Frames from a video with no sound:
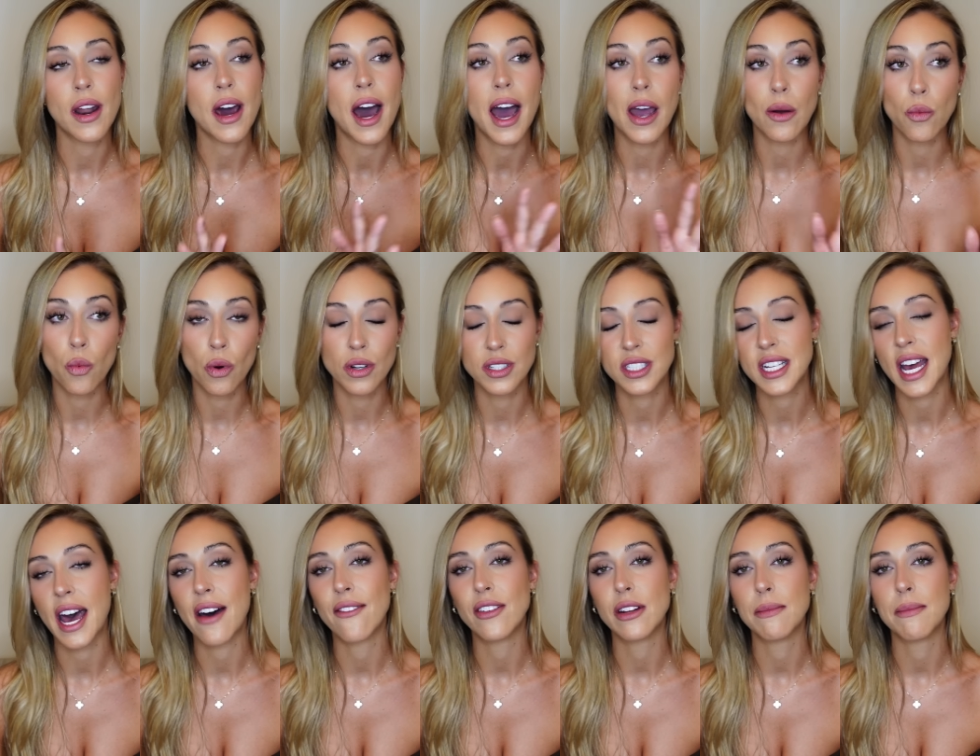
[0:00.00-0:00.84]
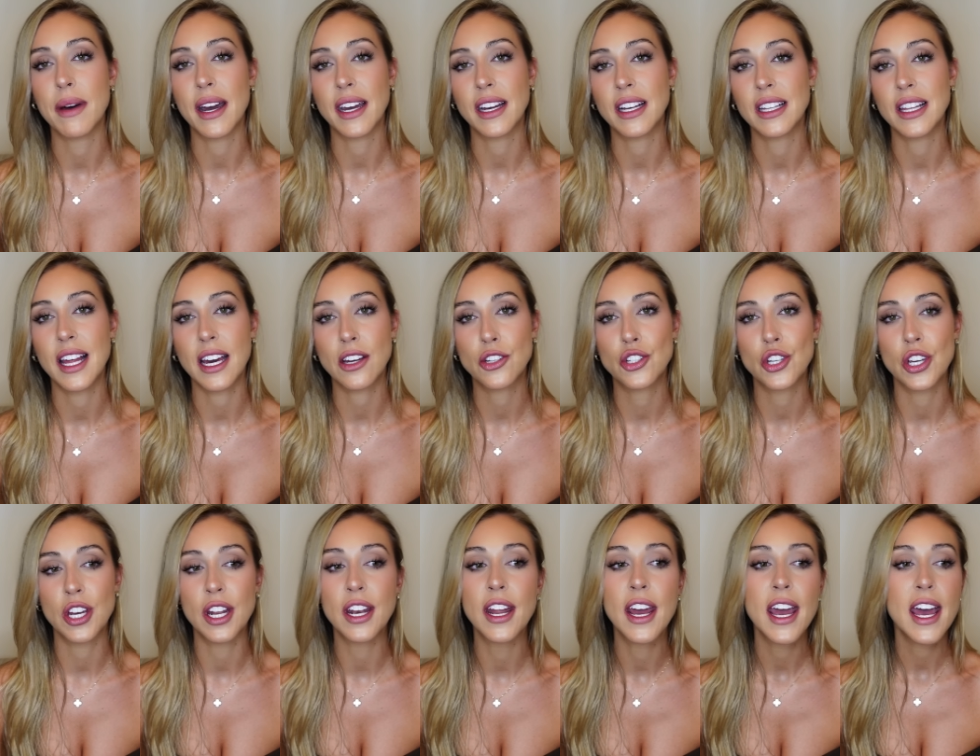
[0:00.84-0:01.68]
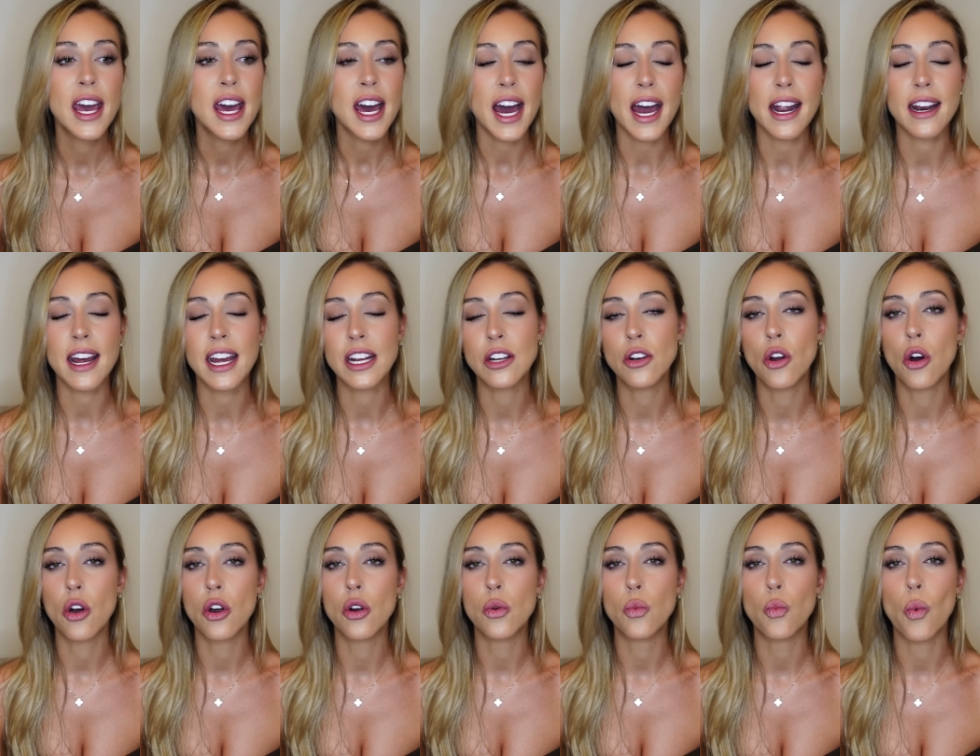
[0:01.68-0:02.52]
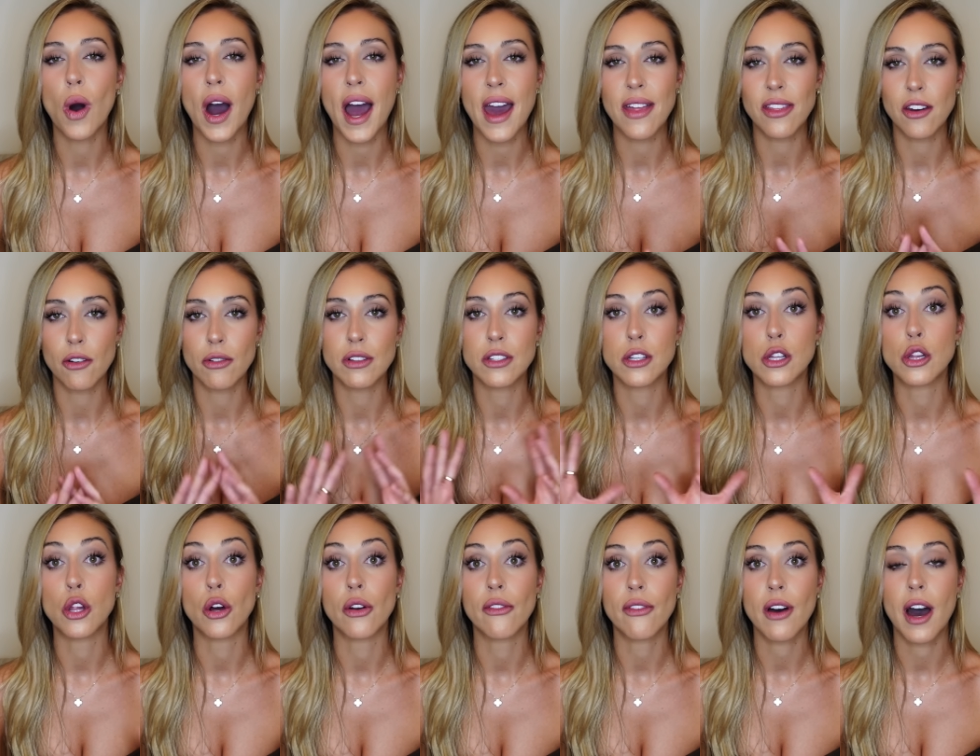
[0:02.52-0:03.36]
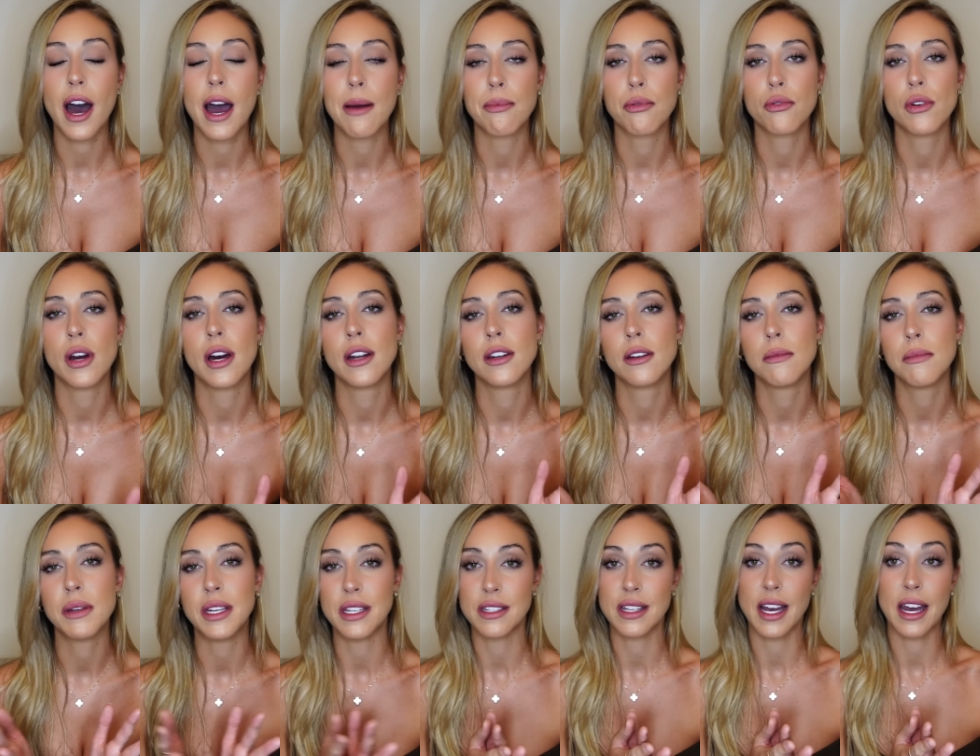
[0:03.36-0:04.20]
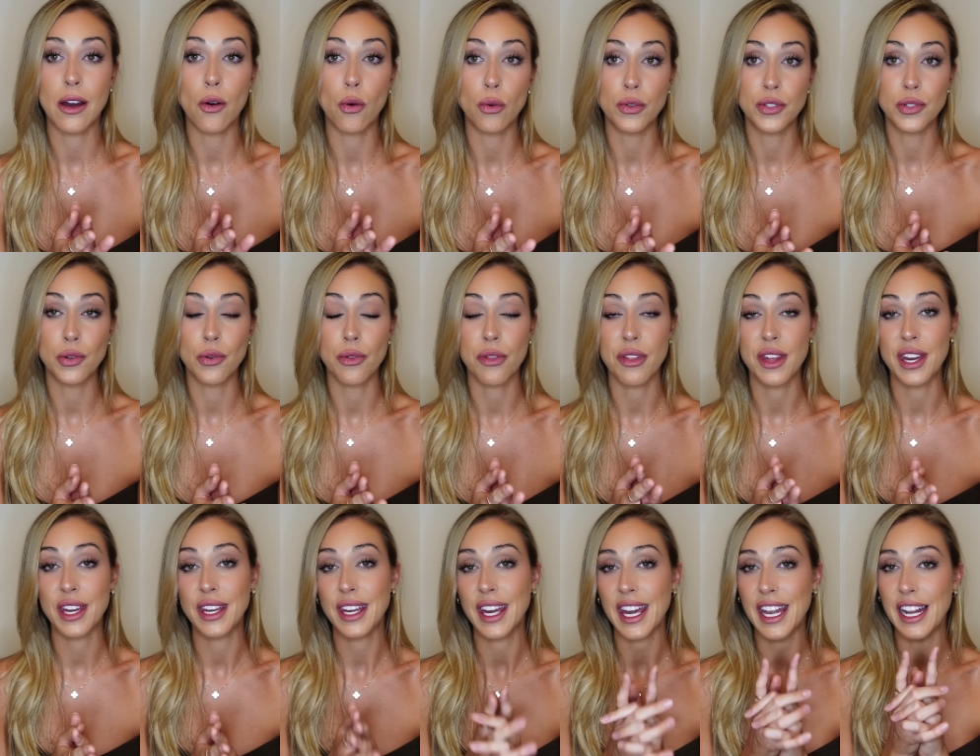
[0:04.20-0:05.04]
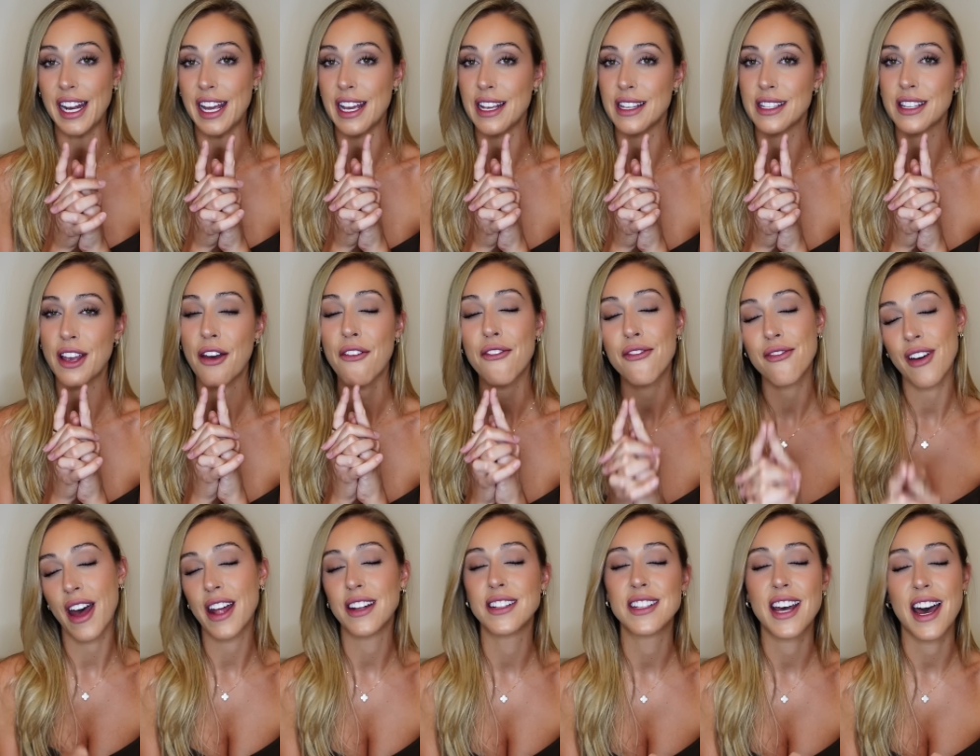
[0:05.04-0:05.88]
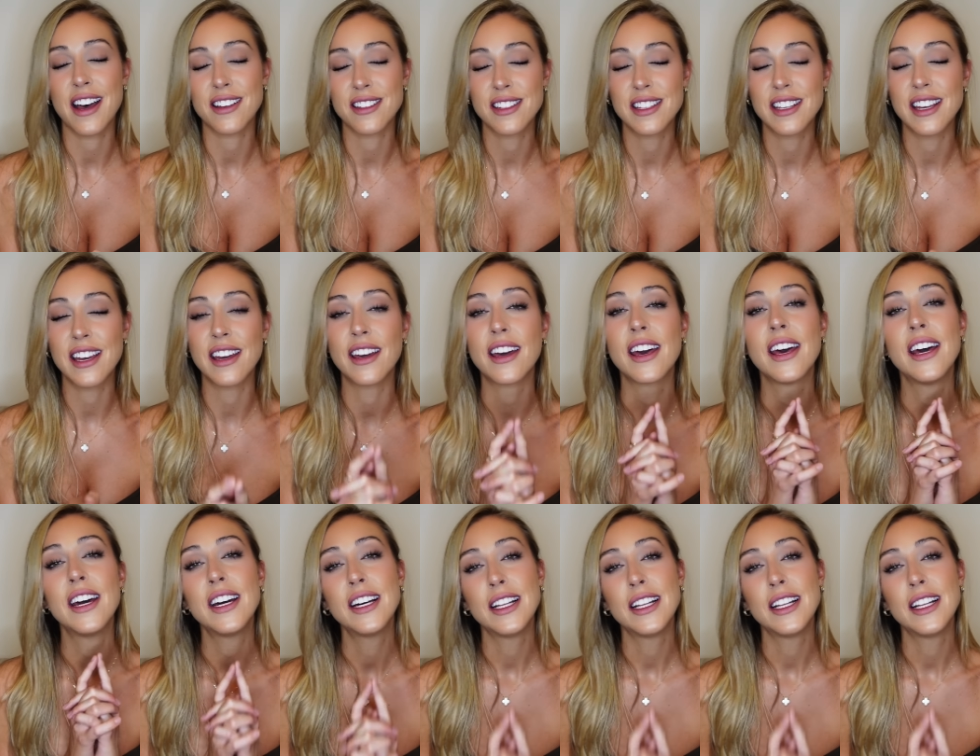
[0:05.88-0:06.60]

I want to have it in my collection, and I know why there is a lot of hype around it, because I also think it is fantastic.